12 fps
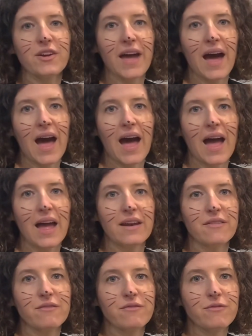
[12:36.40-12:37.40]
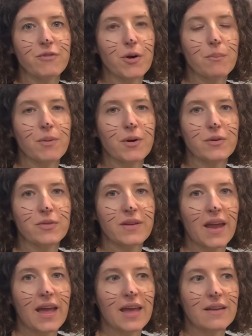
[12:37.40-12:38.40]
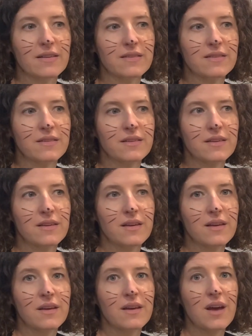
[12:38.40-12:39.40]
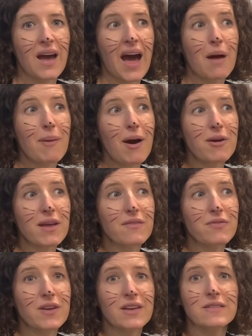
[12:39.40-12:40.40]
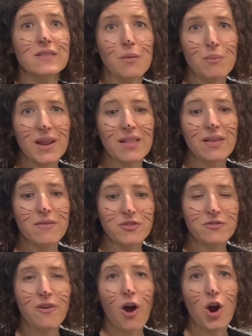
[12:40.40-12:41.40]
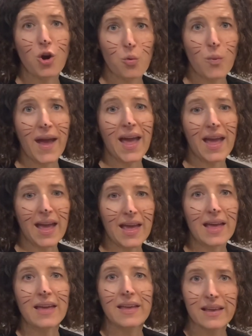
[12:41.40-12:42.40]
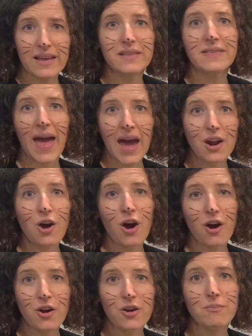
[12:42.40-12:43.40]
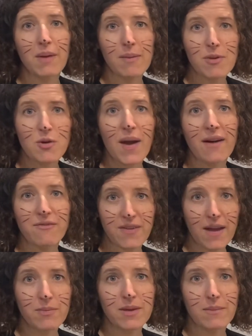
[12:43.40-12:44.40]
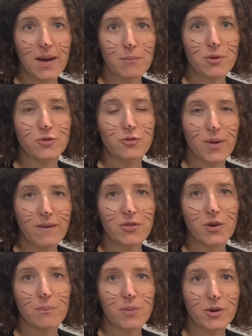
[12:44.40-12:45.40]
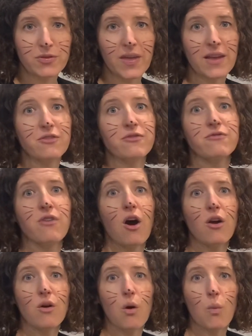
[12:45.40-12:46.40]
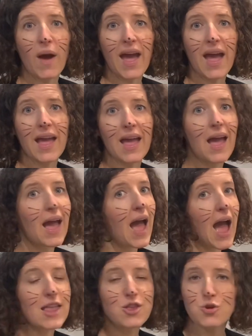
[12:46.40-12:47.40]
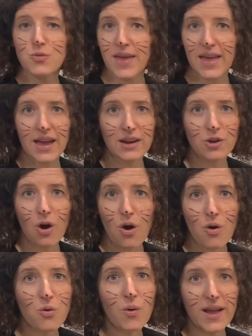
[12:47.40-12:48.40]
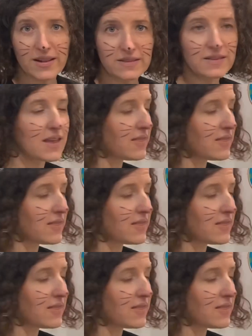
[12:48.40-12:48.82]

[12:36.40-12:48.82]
con for birthdays? How about if somebody lives far away? Is that hard? Maybe you have family members who have their birthdays far away and you can't go and see